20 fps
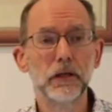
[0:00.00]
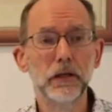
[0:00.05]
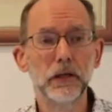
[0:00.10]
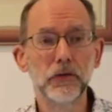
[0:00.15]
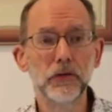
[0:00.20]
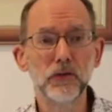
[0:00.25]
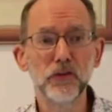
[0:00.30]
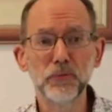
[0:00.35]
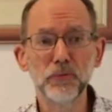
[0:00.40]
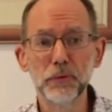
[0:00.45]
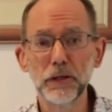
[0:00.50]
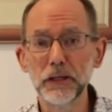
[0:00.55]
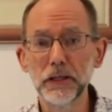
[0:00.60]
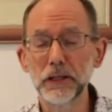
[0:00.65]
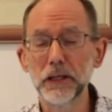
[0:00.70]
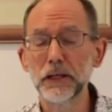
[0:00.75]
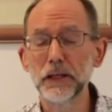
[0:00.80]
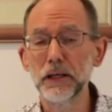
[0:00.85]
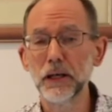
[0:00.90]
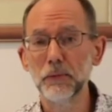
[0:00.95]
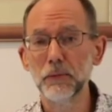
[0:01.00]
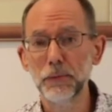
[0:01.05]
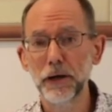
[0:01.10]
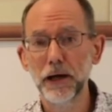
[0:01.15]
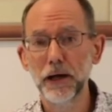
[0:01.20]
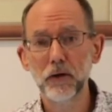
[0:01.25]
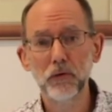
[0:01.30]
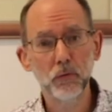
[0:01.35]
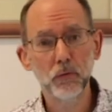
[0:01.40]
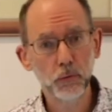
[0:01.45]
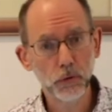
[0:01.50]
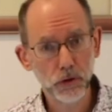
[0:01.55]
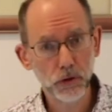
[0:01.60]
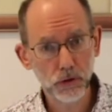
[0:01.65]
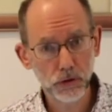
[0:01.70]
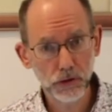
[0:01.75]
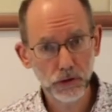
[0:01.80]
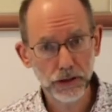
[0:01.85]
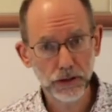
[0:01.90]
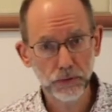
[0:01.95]
is speaking about
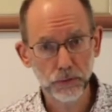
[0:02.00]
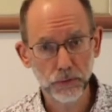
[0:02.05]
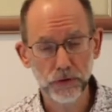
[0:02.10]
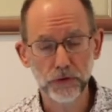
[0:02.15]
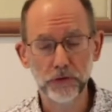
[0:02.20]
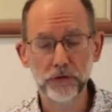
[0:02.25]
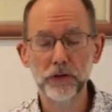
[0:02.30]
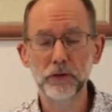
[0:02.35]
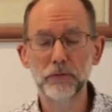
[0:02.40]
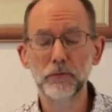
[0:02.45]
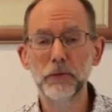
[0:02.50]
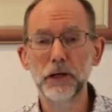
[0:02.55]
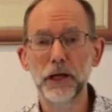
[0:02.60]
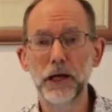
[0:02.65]
worldly wisdom